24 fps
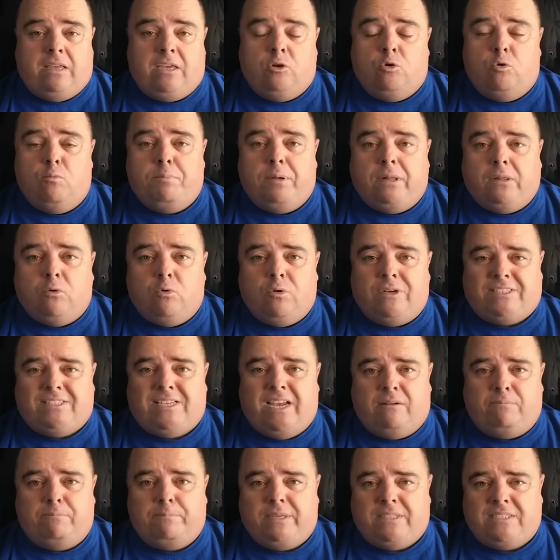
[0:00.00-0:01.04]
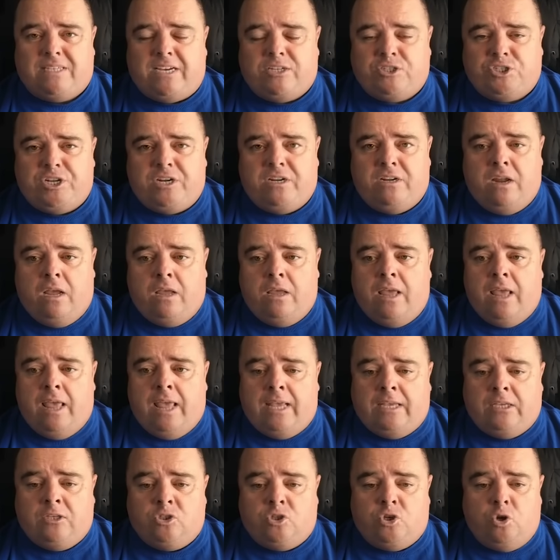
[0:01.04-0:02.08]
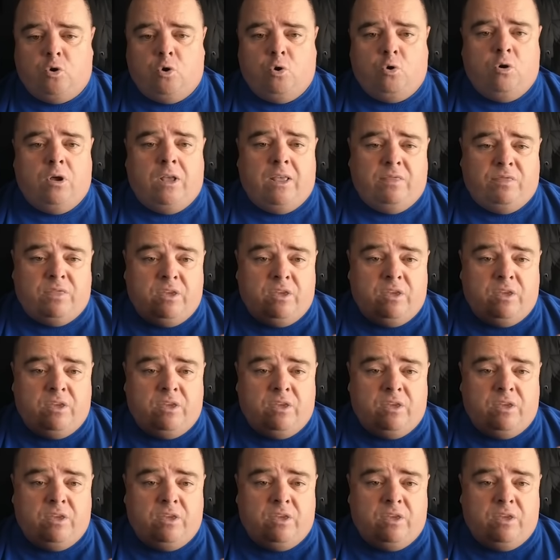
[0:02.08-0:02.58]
you know below a certain position. So